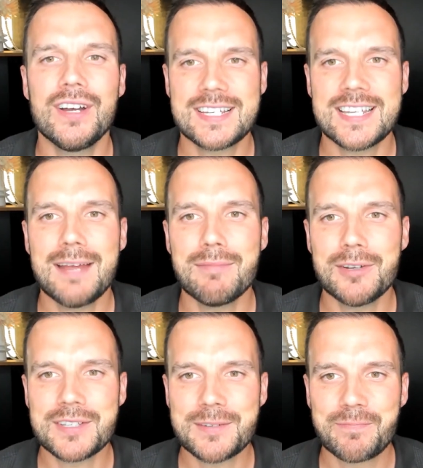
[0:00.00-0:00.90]

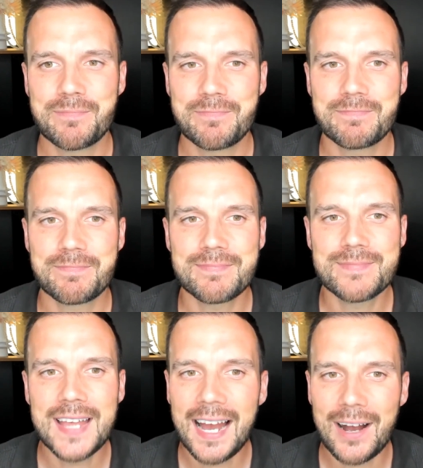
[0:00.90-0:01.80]
excitement.
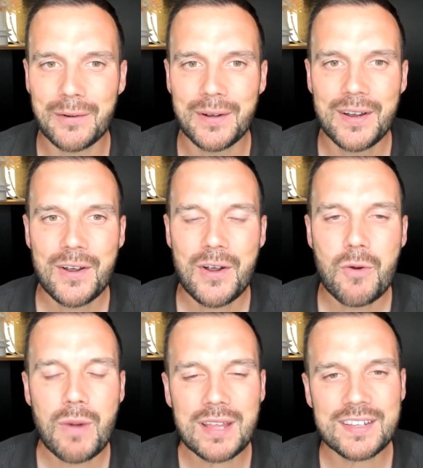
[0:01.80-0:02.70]
Now,
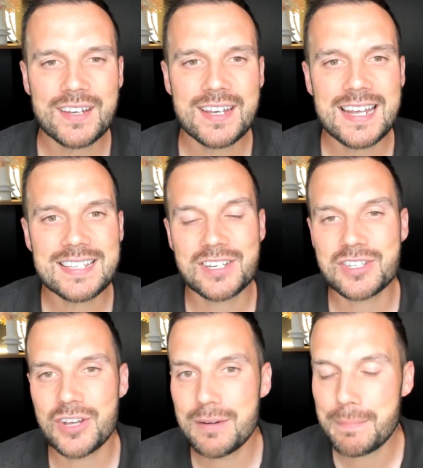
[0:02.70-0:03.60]
whether it's a
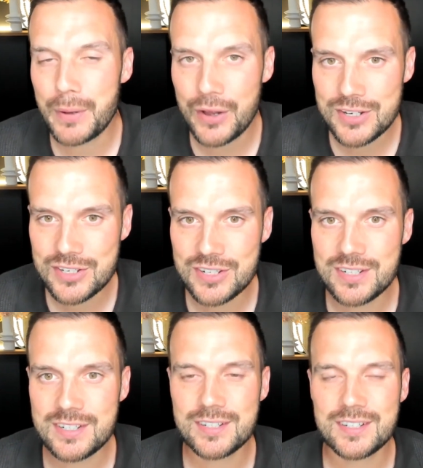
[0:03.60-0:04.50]
certain
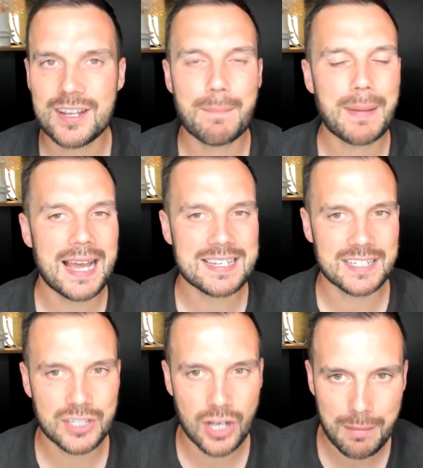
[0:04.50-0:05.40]
person, a
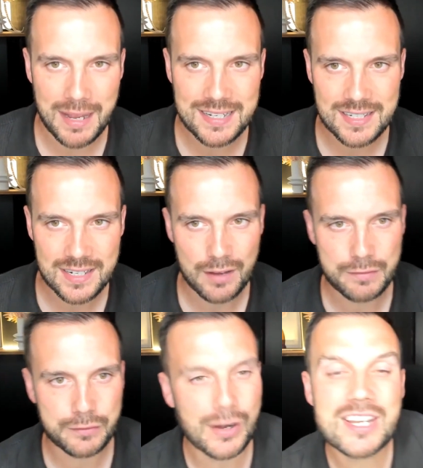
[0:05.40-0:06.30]
passing comment, a
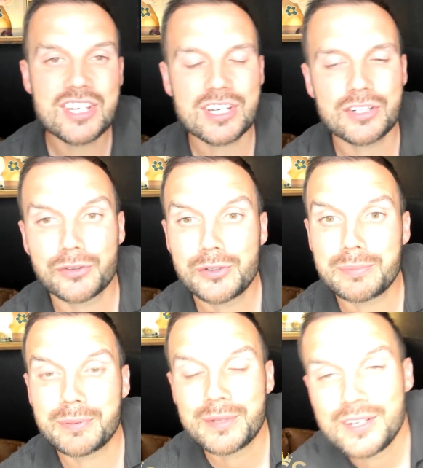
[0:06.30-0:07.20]
friendship group,
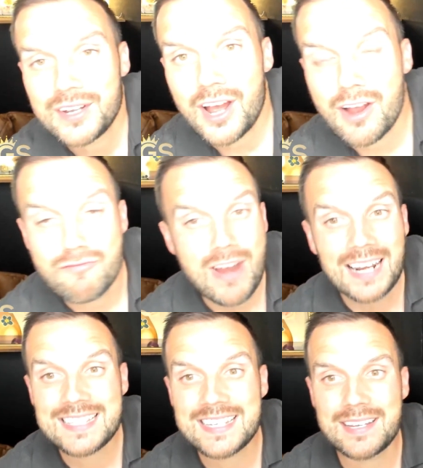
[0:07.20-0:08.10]
a
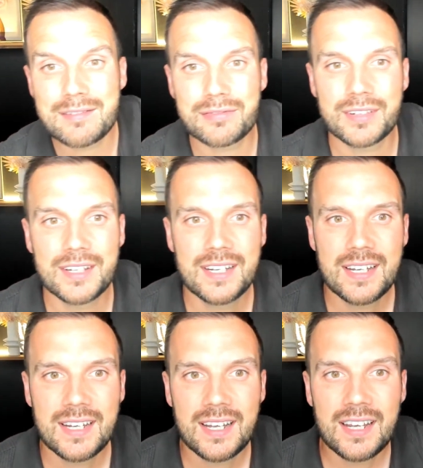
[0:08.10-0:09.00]
relative,
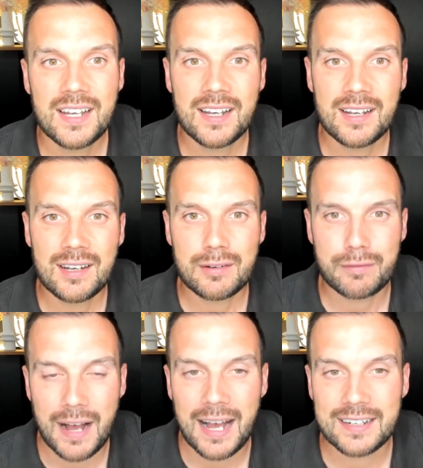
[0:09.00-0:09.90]

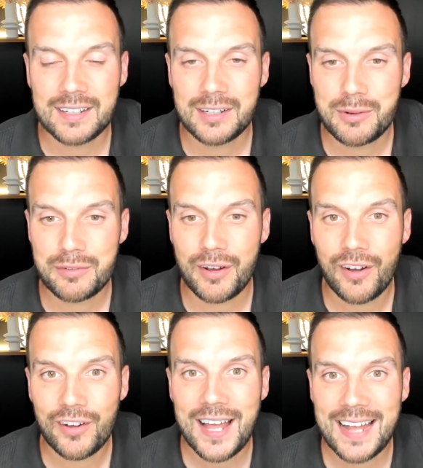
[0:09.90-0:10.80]
fuck, we've
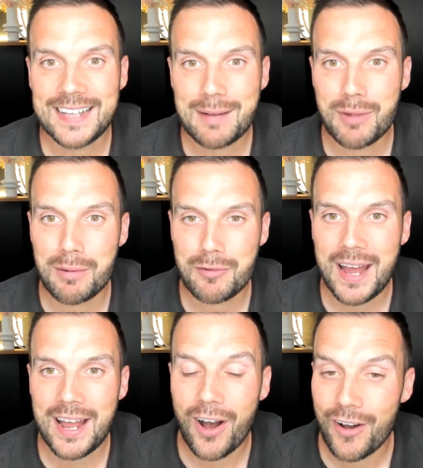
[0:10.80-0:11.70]
all had that moment,
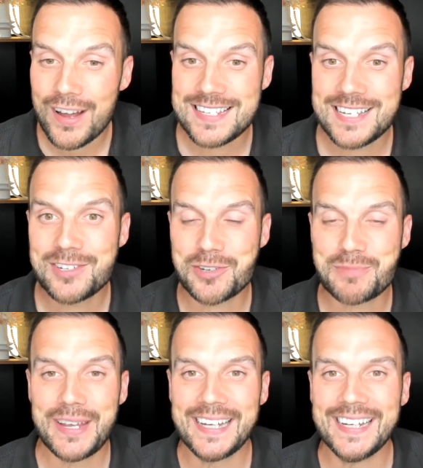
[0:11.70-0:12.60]
right? Or is it just
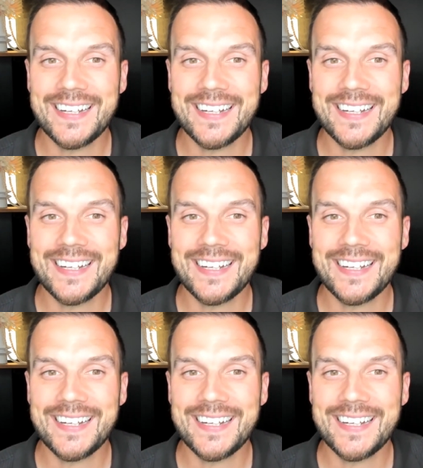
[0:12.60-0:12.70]
me?